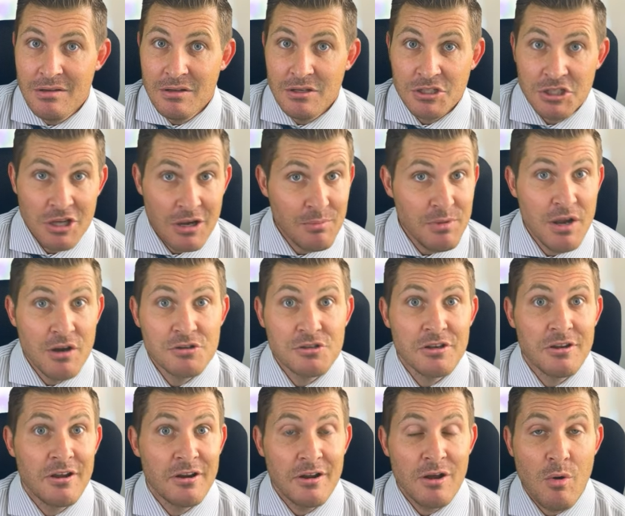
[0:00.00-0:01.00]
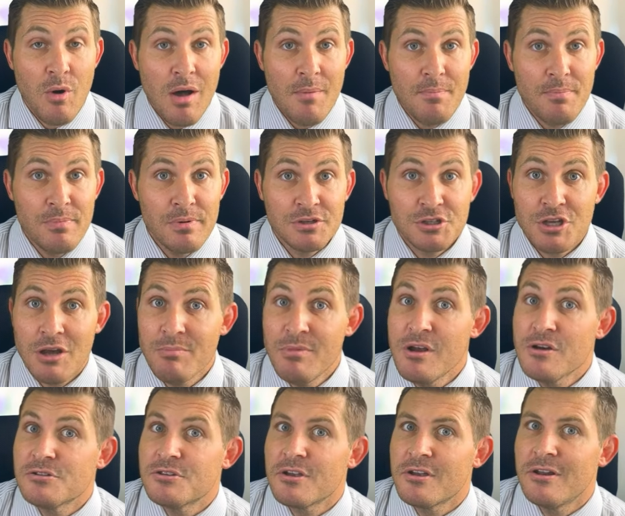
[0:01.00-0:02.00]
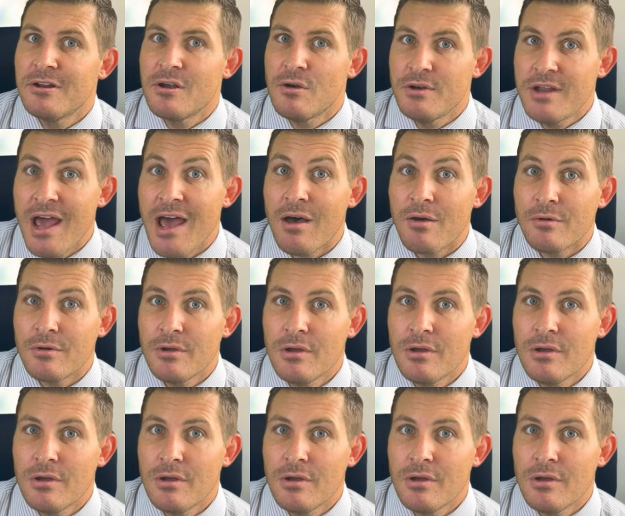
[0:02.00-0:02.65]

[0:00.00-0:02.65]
some years they're going to go up, some years they're going to go down.